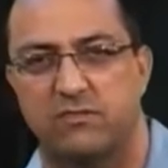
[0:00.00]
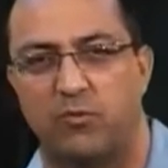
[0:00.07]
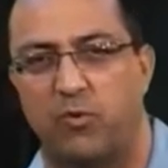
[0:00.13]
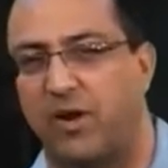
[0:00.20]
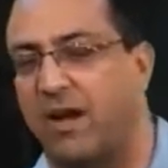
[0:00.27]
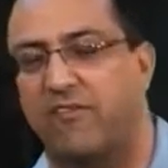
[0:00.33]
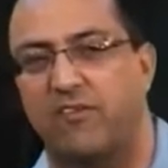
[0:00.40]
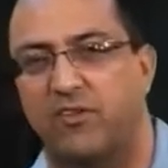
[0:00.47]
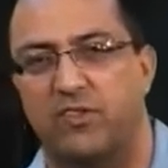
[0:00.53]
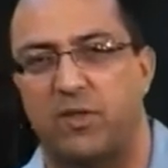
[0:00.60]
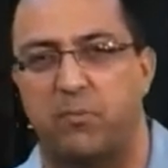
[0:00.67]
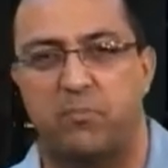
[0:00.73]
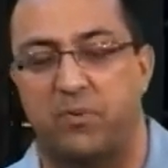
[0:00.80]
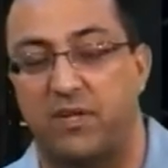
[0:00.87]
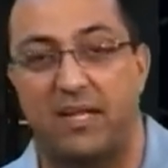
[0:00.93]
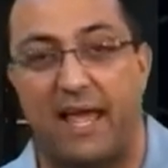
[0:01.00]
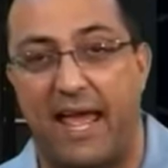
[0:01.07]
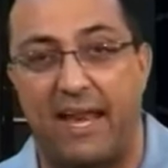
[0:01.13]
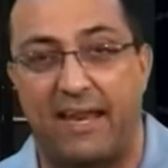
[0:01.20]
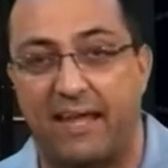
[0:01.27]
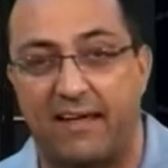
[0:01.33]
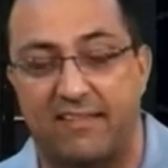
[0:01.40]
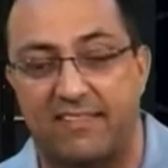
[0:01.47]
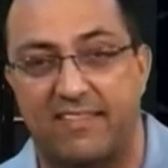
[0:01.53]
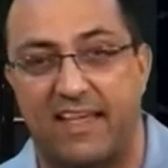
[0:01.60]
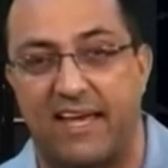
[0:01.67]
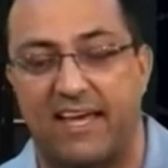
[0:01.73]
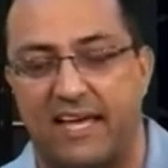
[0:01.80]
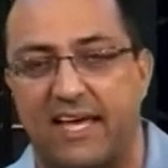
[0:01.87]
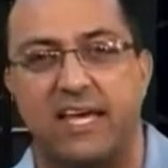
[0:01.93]
whatever the planning
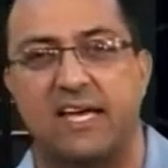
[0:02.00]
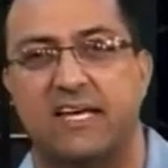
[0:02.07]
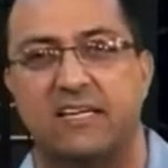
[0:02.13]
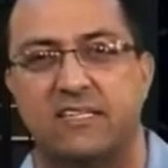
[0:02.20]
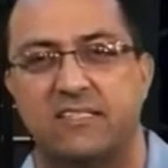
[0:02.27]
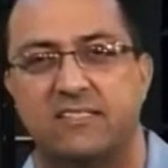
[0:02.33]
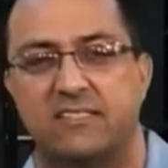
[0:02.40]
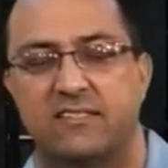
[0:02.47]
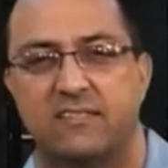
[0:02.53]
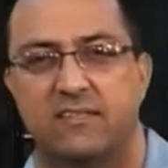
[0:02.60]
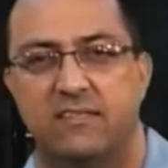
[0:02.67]
thing is,